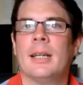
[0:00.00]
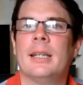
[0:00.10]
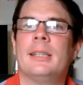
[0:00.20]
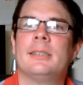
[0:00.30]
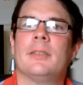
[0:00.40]

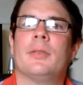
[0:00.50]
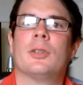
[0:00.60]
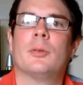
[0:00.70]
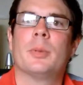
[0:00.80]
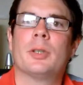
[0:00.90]
it is
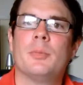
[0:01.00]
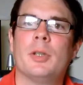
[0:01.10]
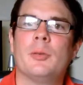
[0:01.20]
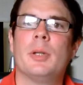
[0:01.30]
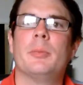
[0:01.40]
difficult because
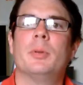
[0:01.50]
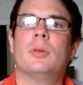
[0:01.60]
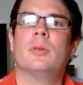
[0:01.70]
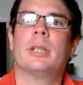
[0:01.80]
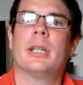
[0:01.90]
most
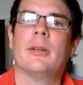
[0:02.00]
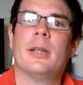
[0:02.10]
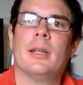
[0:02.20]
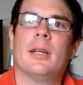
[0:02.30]
people, you know,